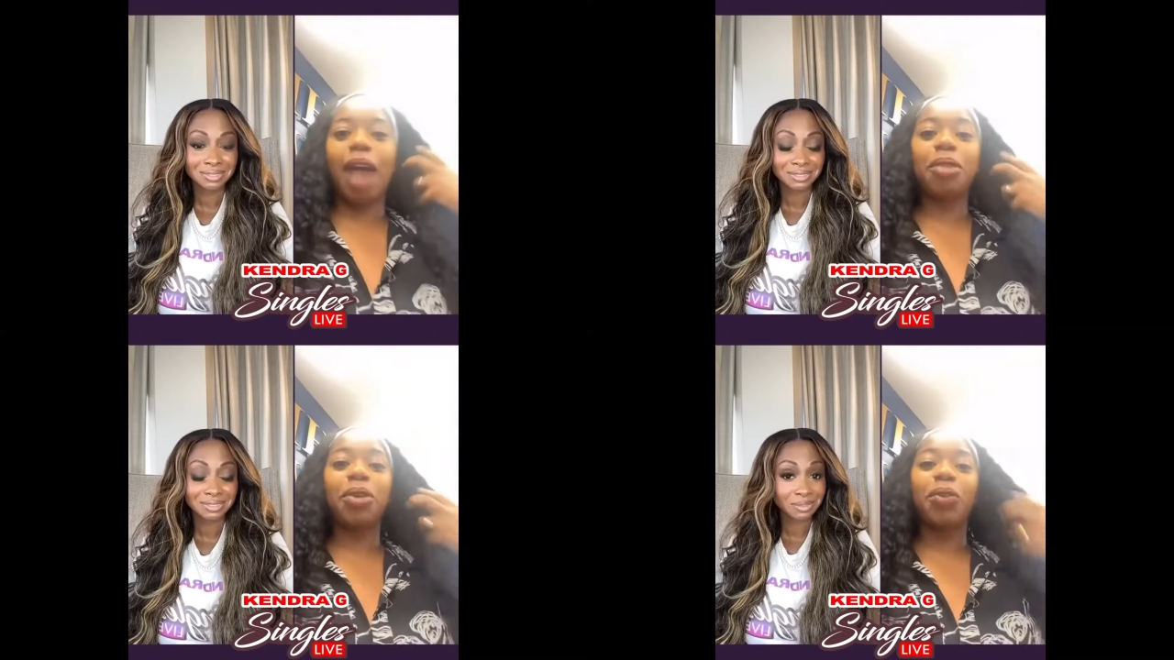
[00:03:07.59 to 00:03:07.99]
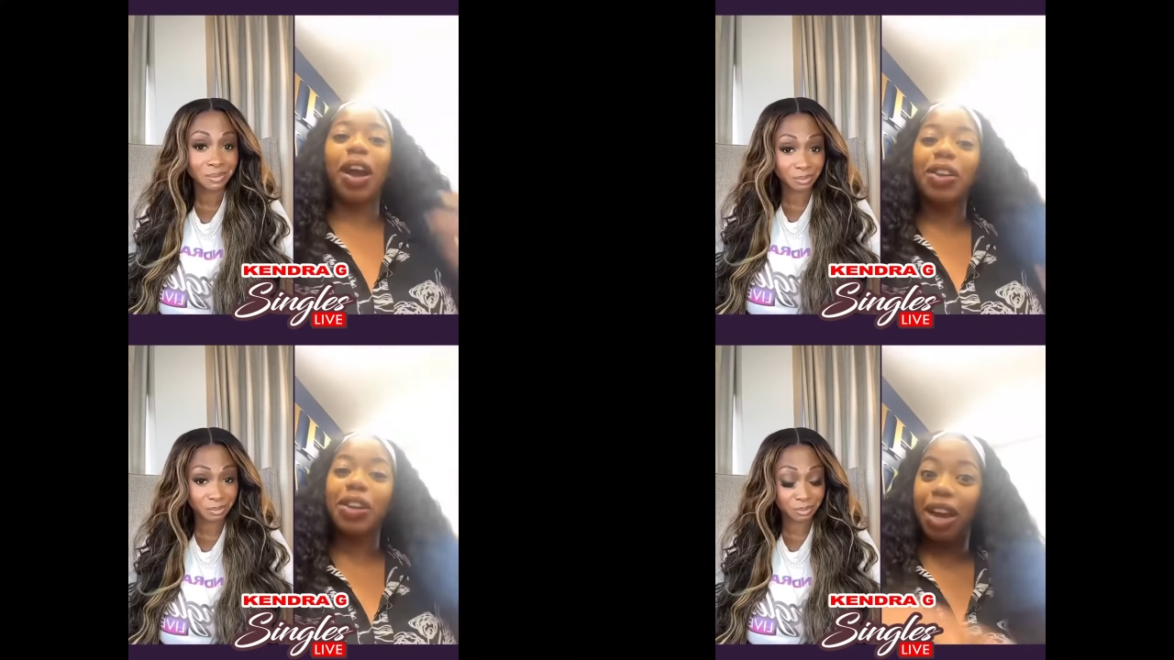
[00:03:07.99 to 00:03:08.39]
Speaker 1: I'm
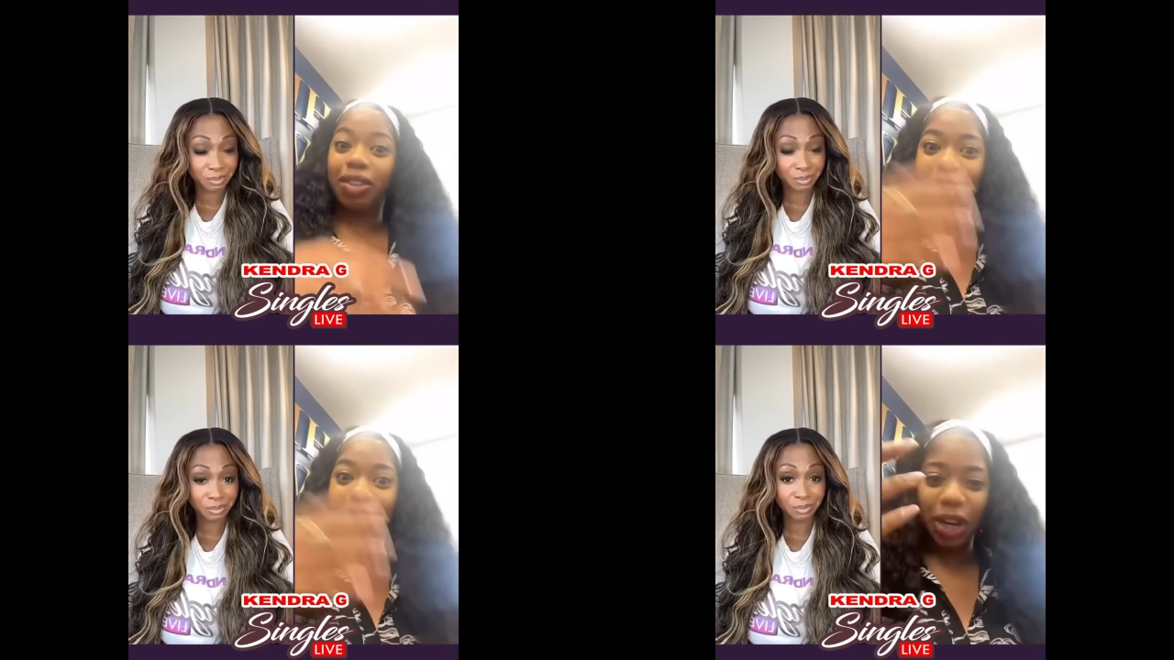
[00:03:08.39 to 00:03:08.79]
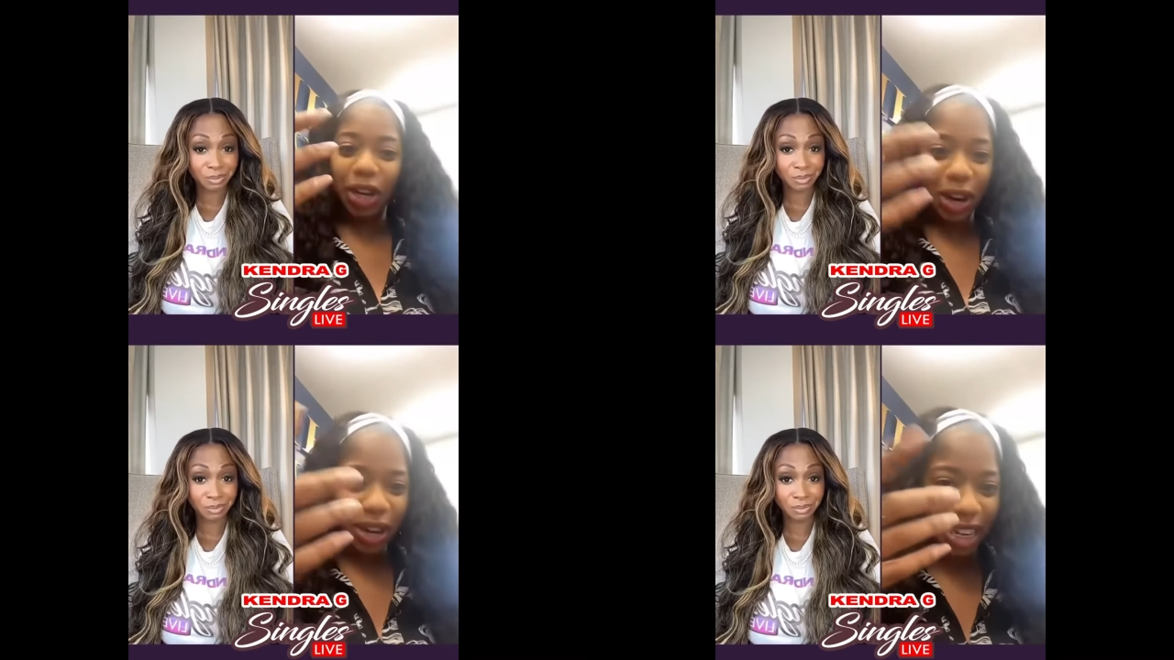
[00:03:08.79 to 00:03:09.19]
around a lot of
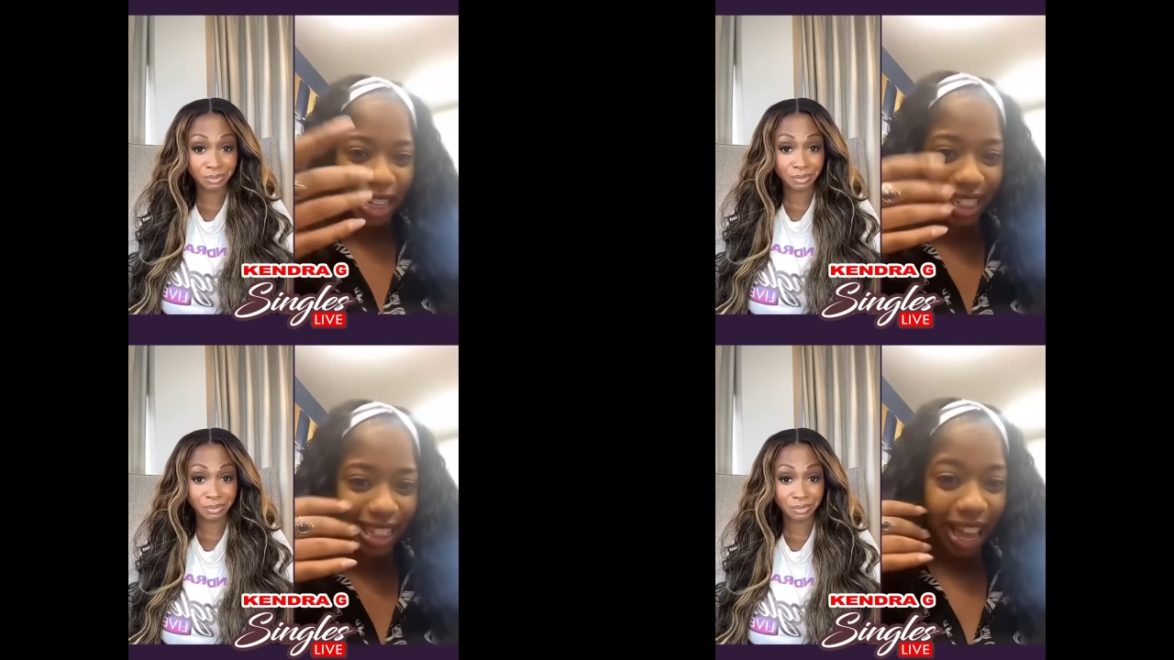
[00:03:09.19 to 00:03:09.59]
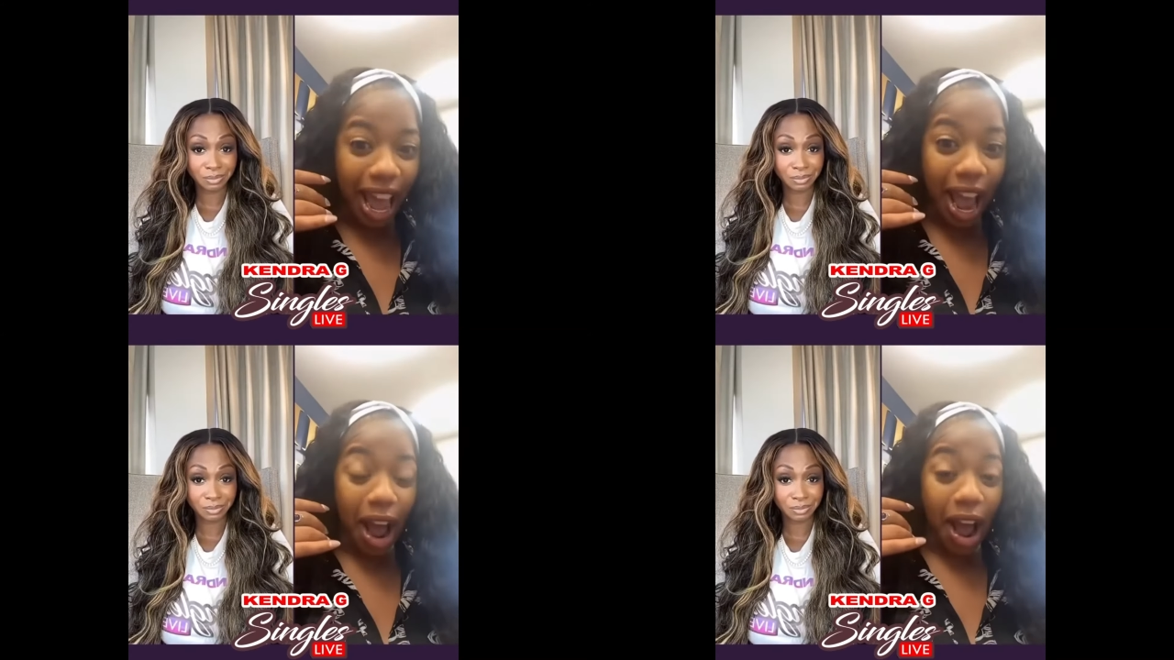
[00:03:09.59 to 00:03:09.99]
attorneys,
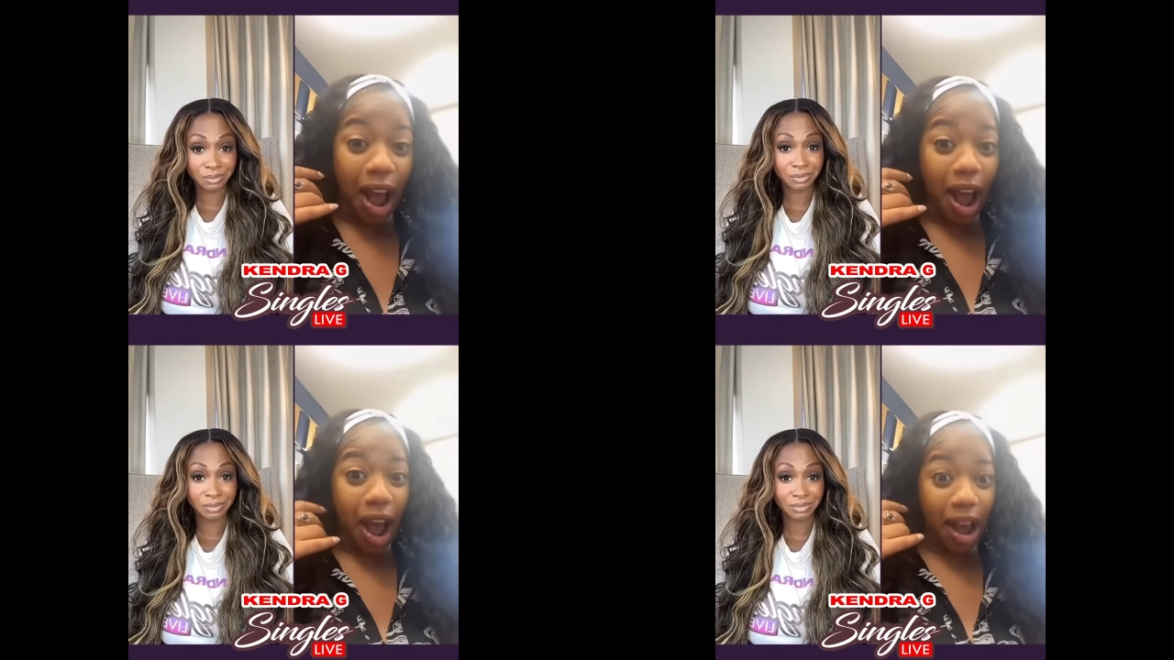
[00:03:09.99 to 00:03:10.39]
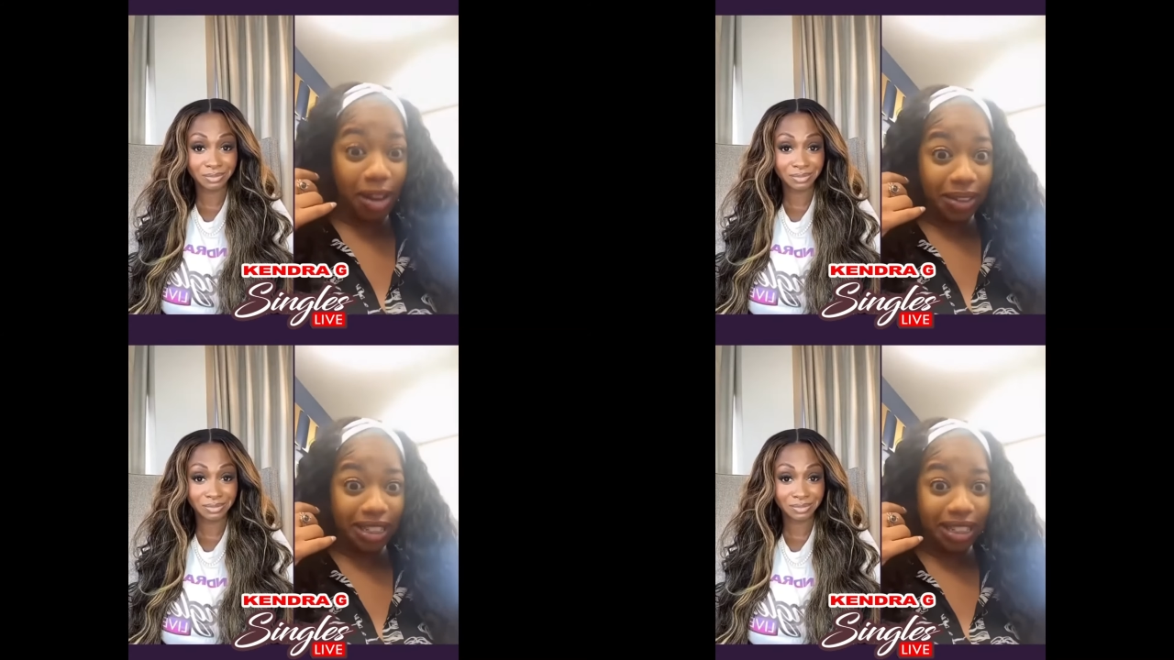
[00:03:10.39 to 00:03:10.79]

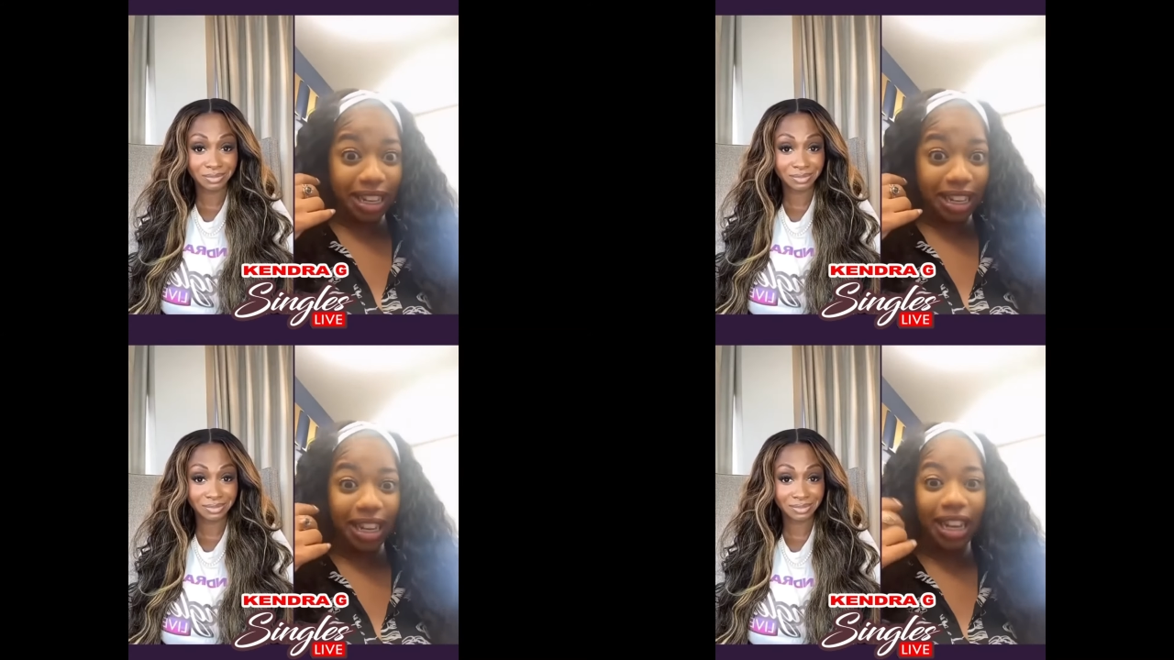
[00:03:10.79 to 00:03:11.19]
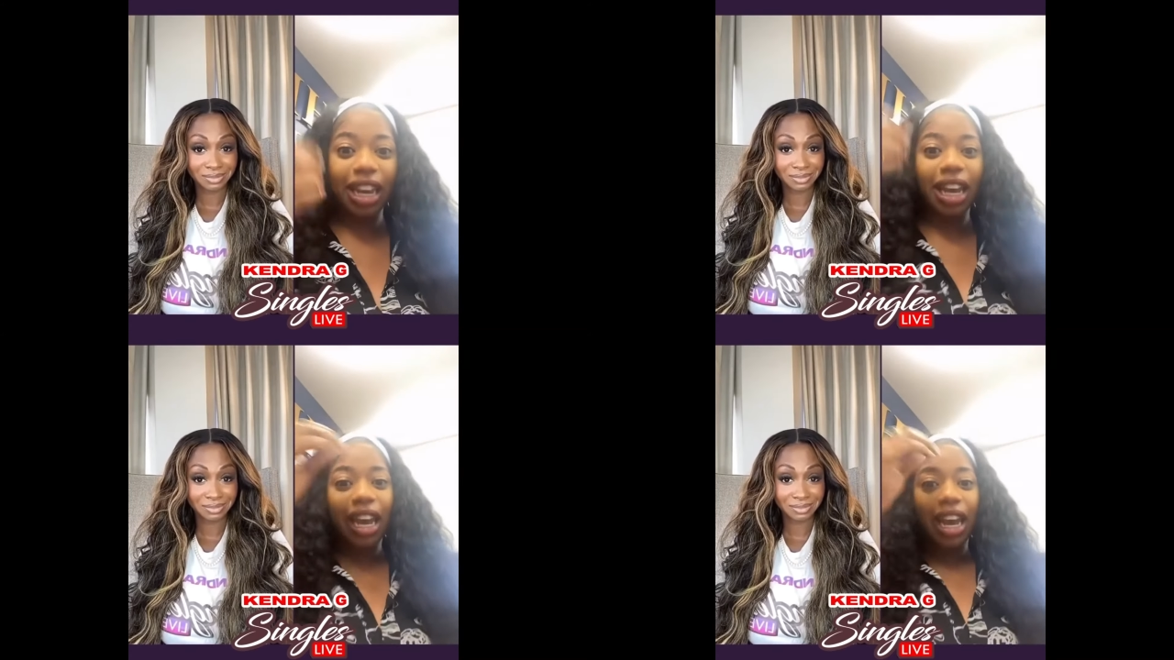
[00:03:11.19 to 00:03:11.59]
obviously,
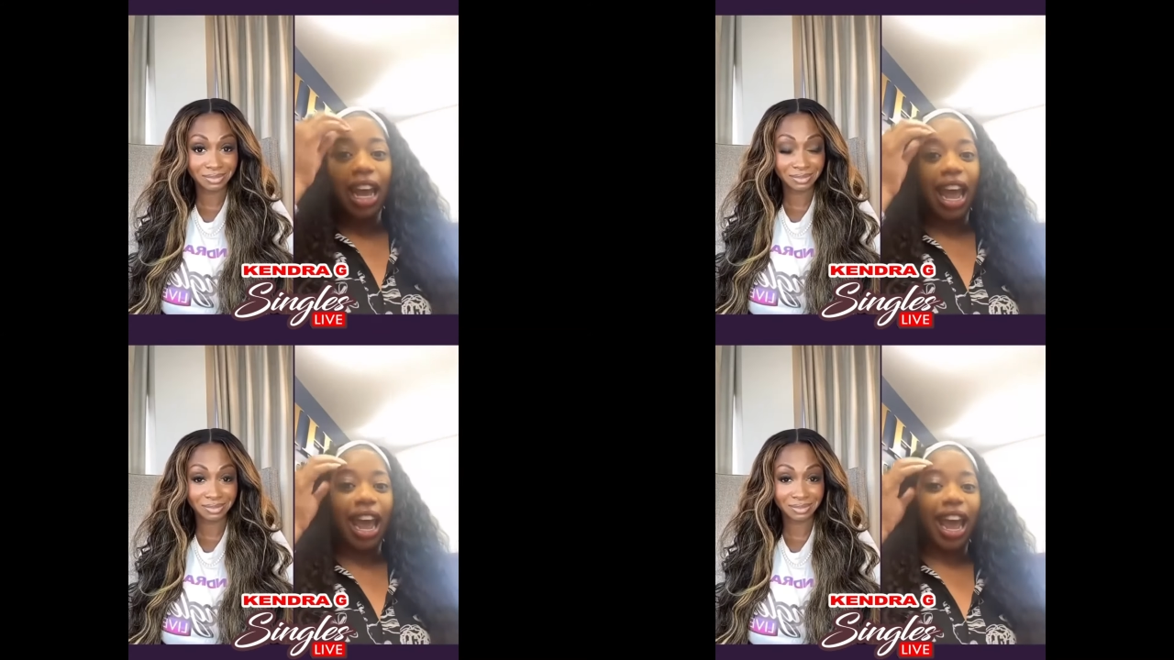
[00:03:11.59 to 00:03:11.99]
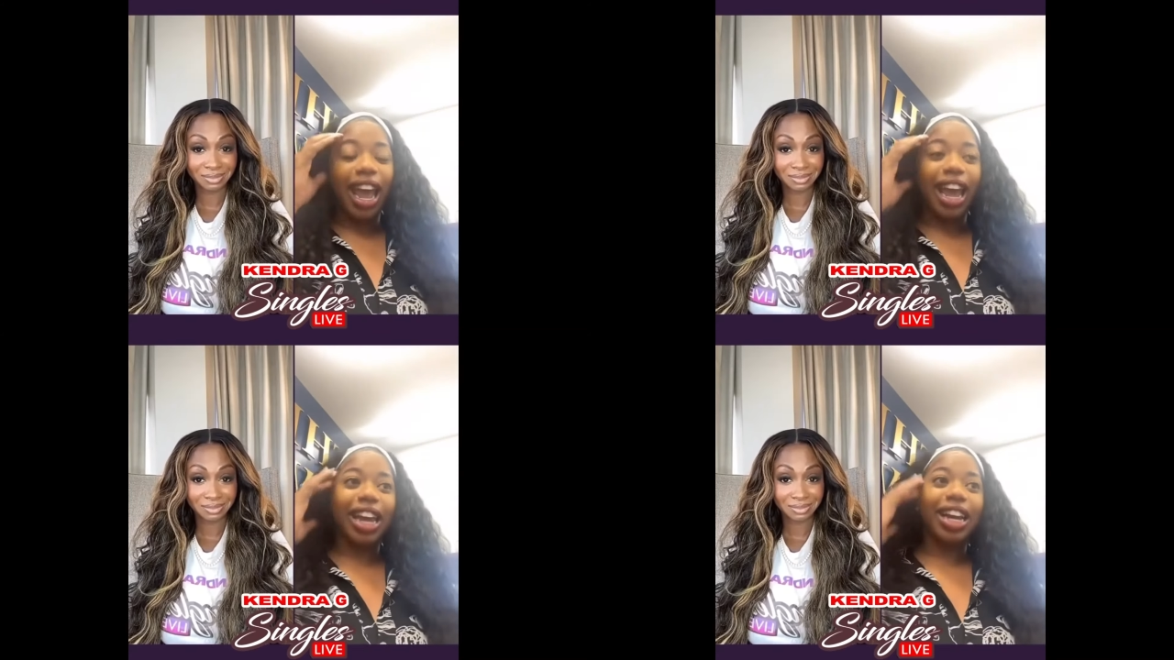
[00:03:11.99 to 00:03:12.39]

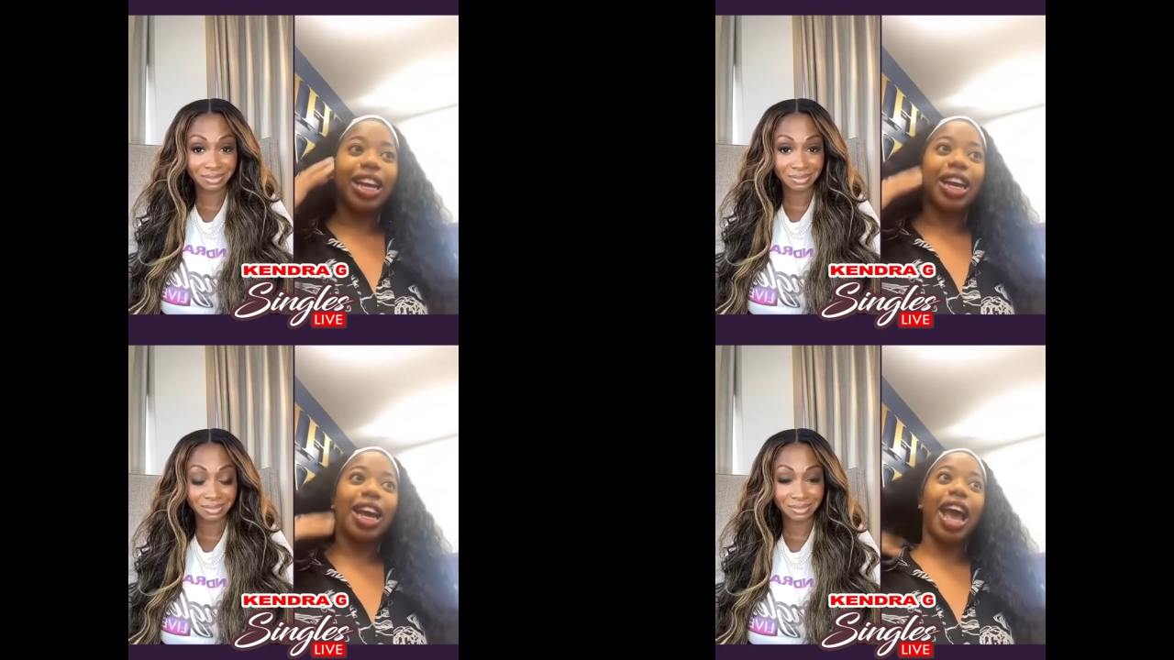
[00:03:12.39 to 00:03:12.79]
and